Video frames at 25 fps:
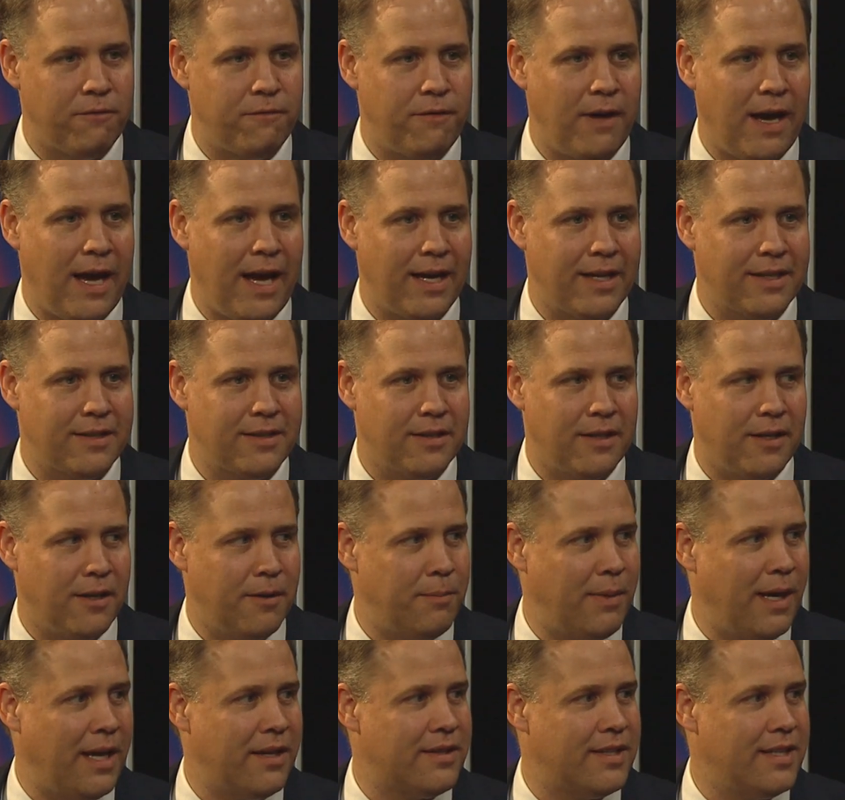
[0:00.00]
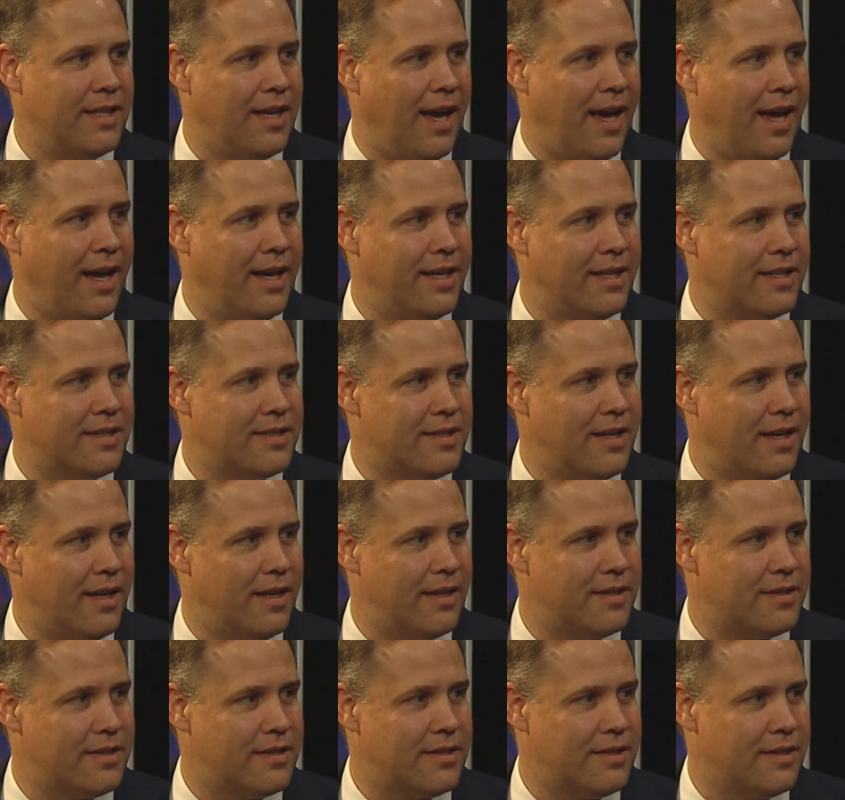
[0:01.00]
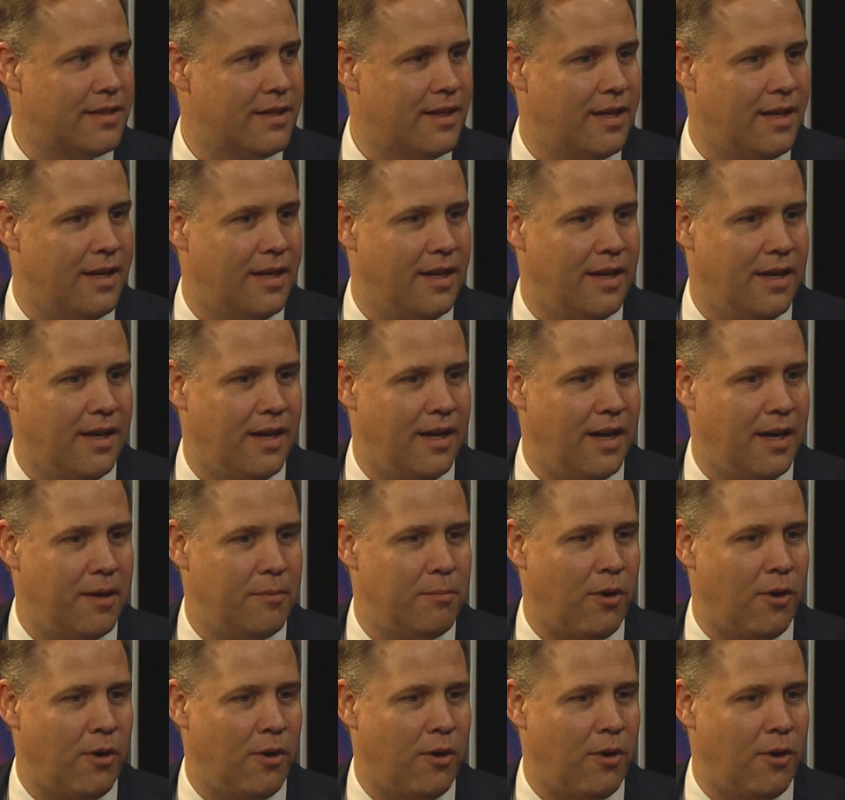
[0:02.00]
fact about the ISS? And